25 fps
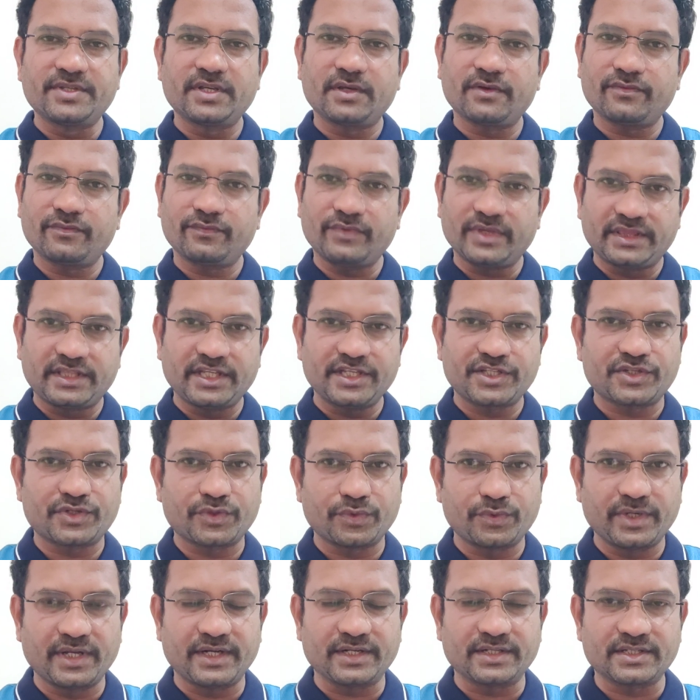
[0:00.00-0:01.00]
observe with the
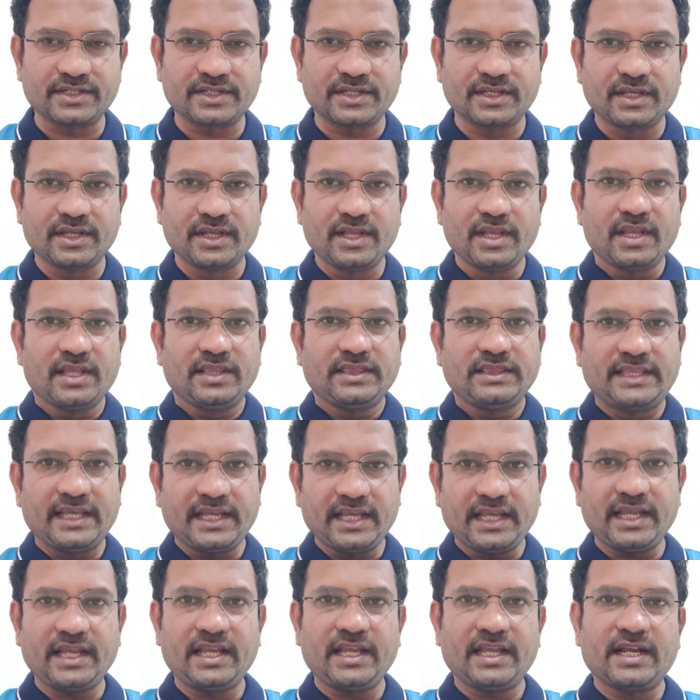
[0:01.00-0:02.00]
students,
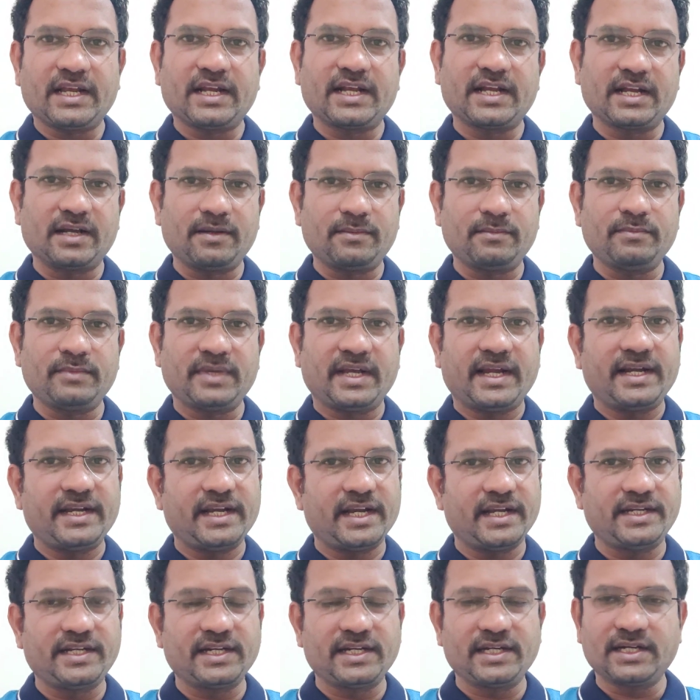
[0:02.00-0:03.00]
they come
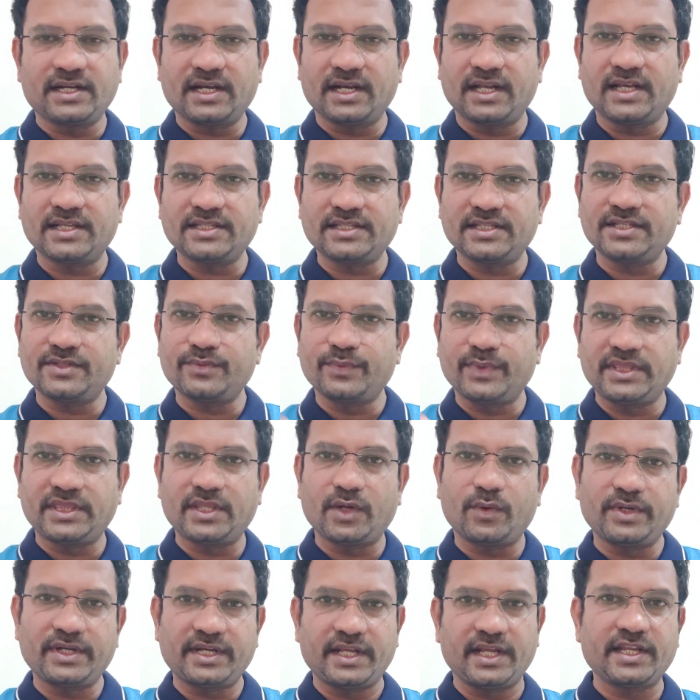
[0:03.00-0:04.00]
and attend classes
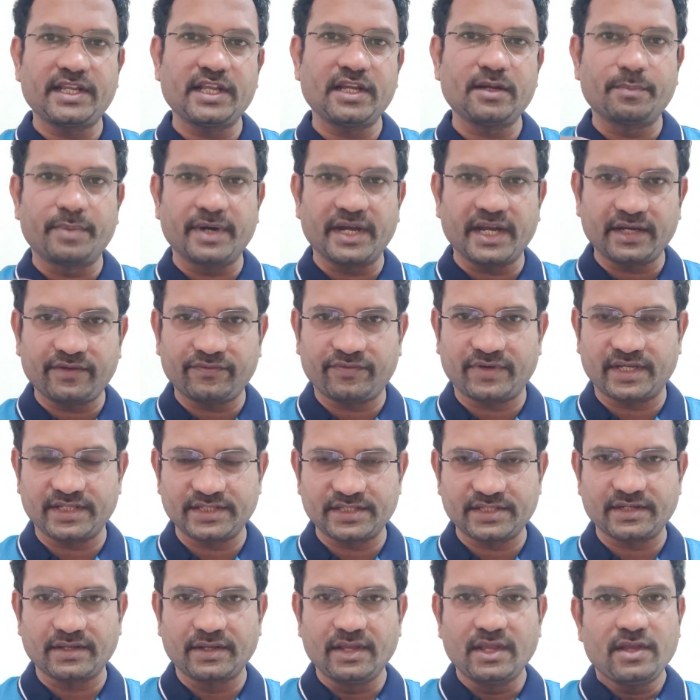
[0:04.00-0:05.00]
without taking
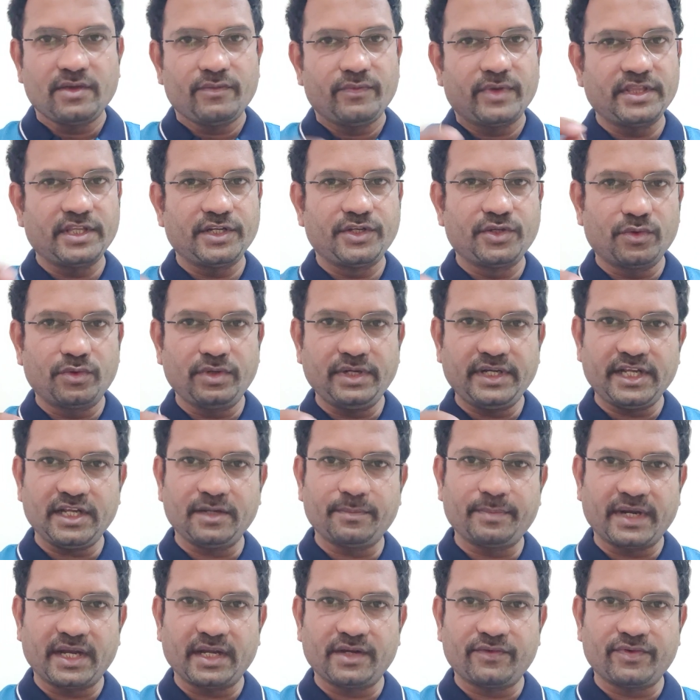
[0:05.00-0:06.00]
breakfast. When they don't
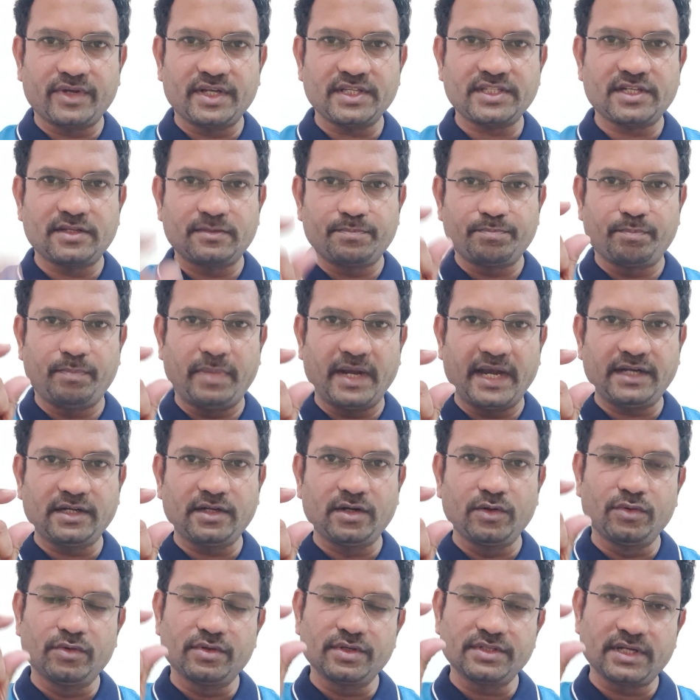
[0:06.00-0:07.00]
take breakfast,
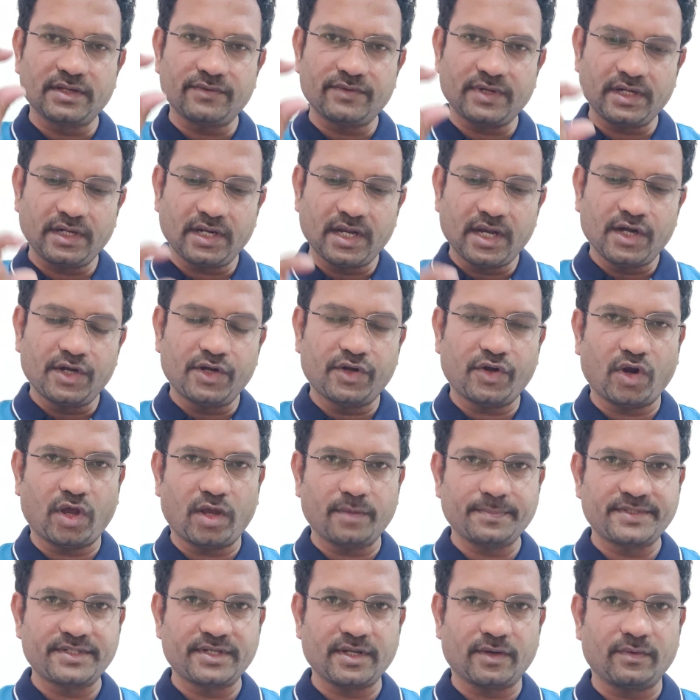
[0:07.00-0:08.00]
blood glucose level
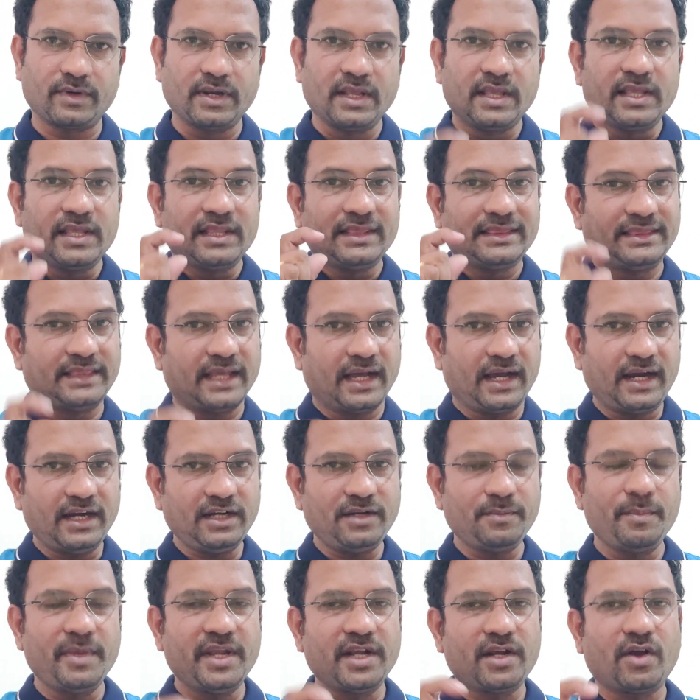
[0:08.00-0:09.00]
drops down.
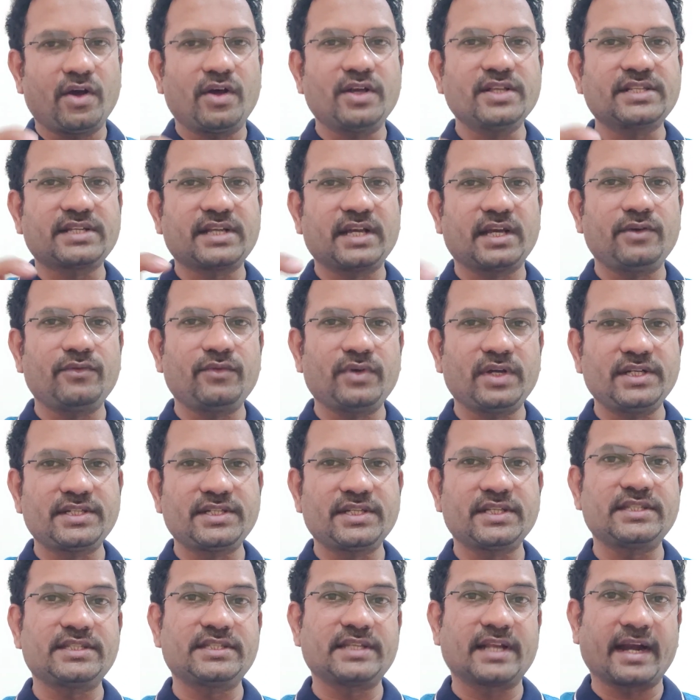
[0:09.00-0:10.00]
That may cause
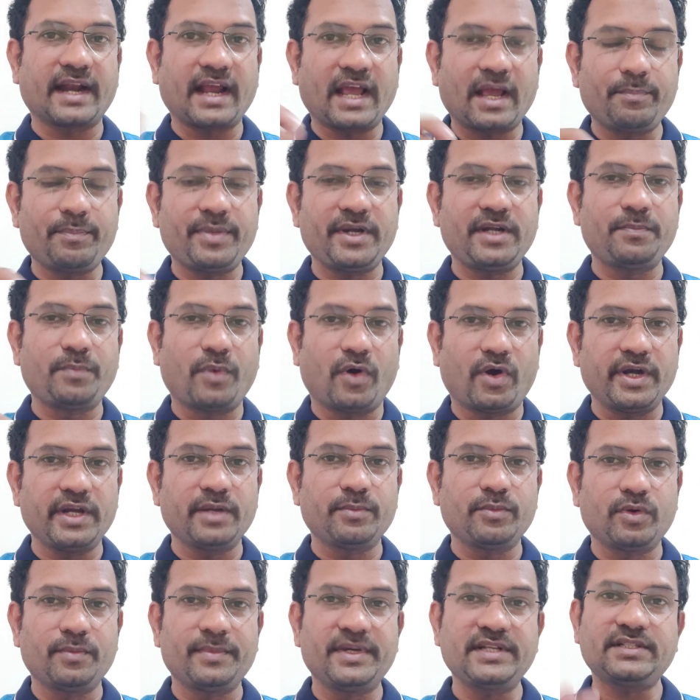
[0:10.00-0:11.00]
convulsions, rapid
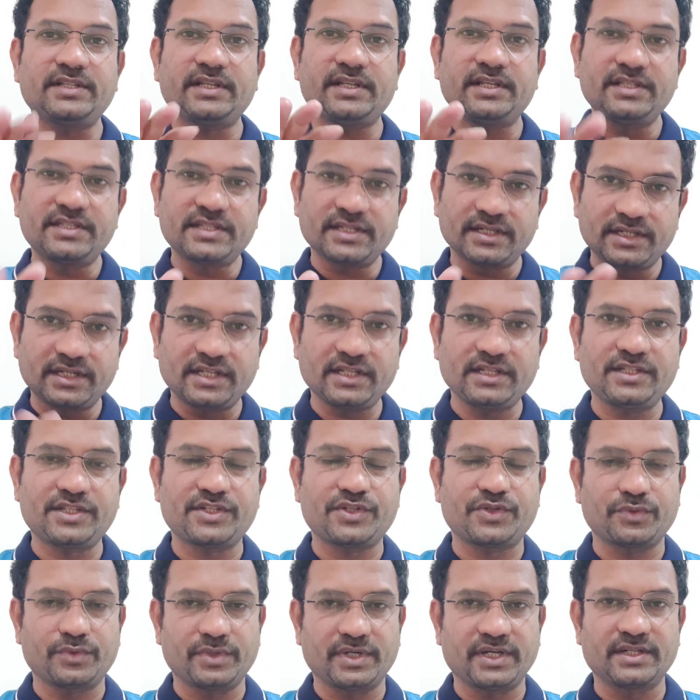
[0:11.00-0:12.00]
body movements in certain
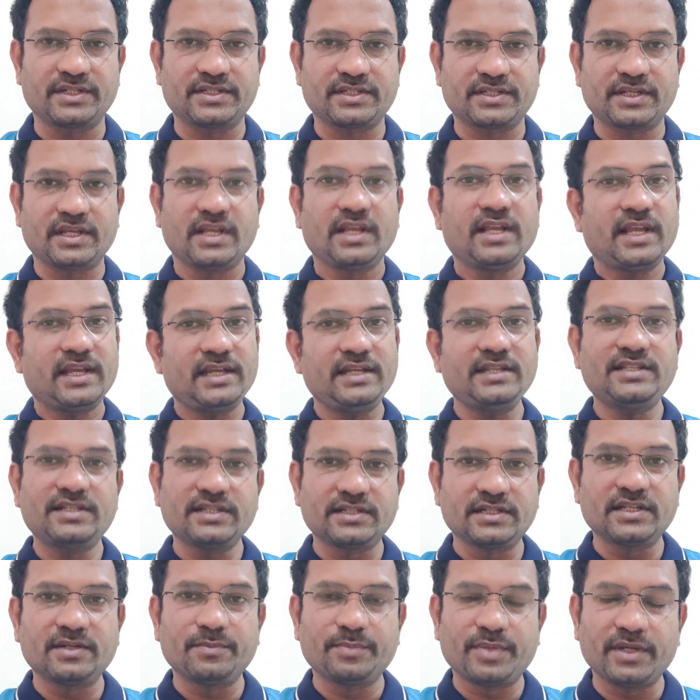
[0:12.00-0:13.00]
students, in
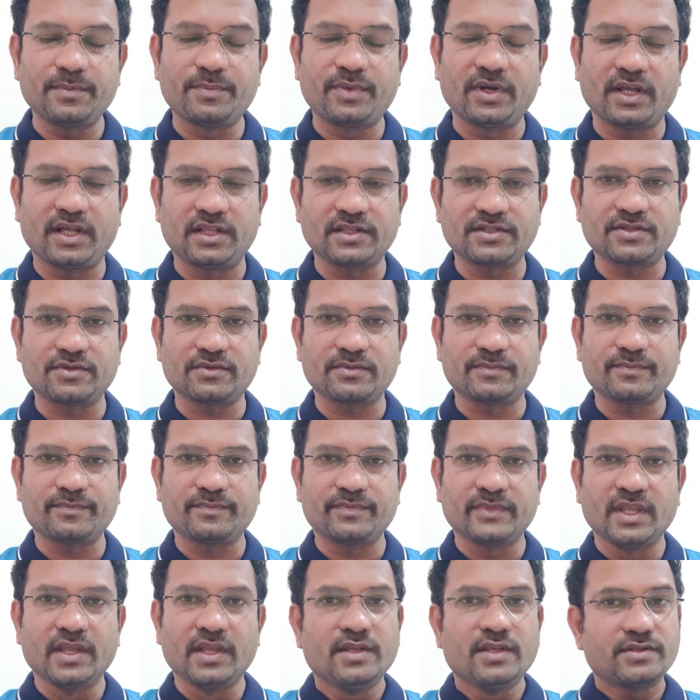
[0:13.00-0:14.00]
certain people also.
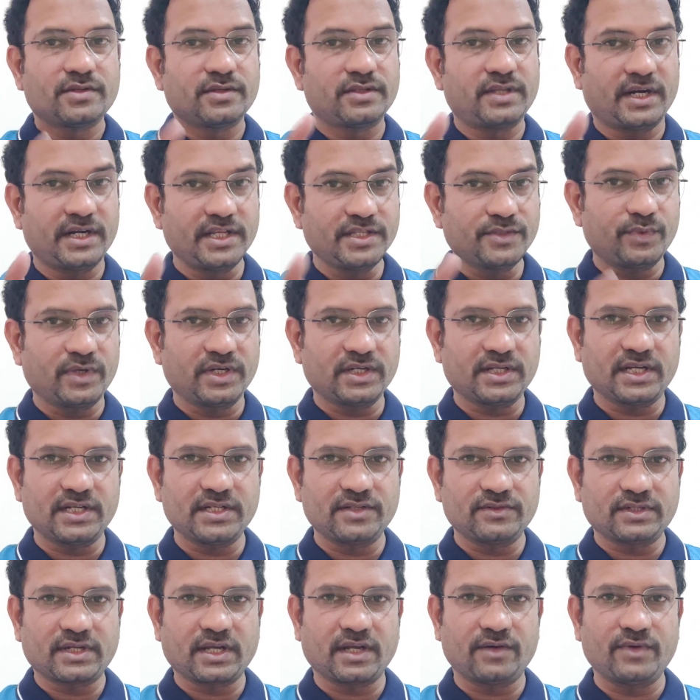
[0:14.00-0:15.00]
So that is what
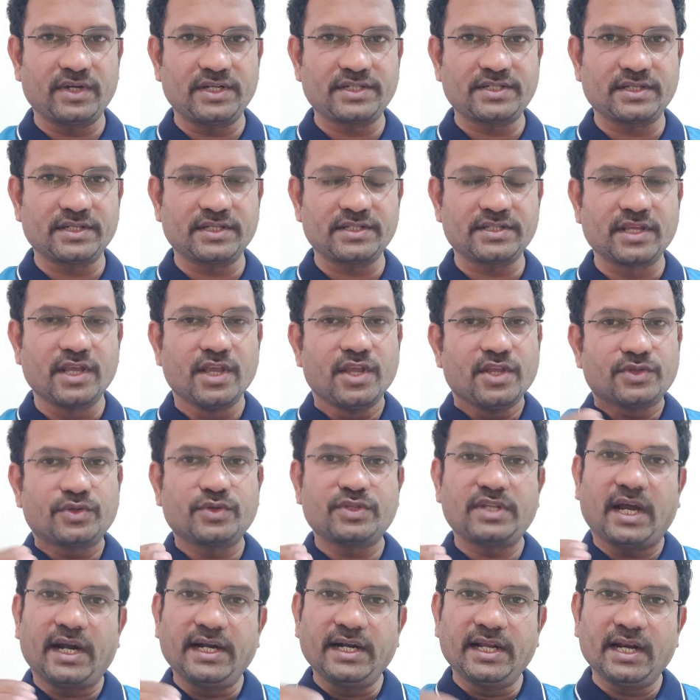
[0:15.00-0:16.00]
convulsion is.
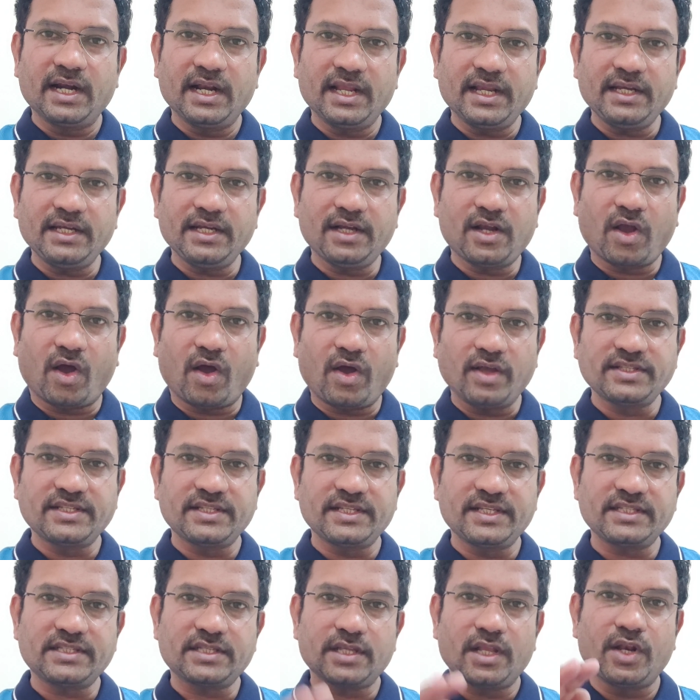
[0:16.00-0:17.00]
So the underlying
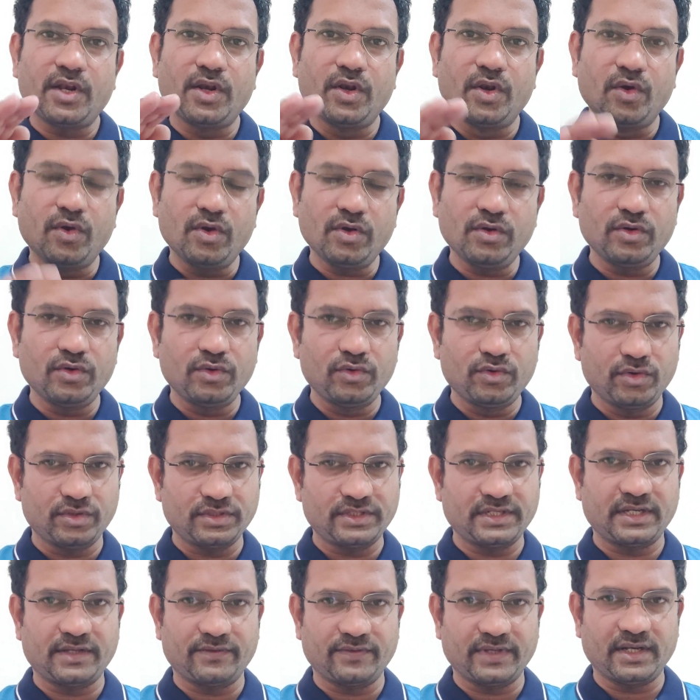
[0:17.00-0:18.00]
cause is low
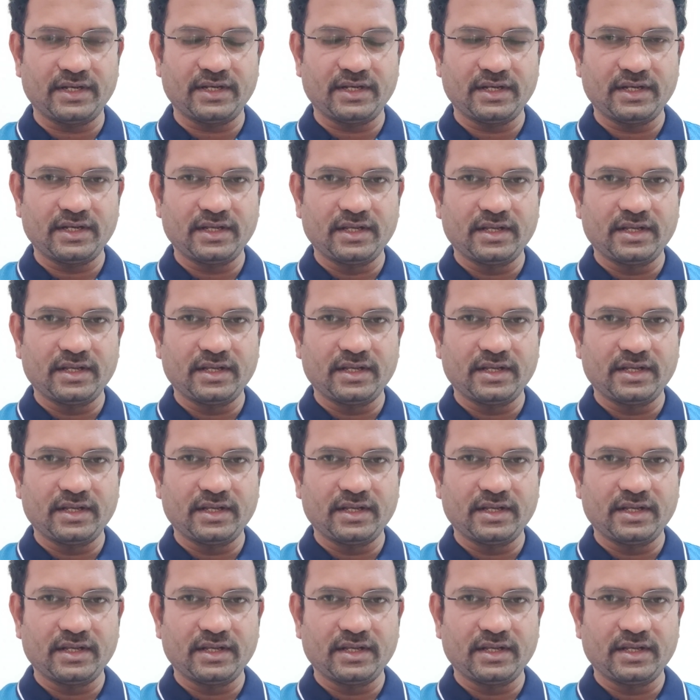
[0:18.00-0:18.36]
glucose level.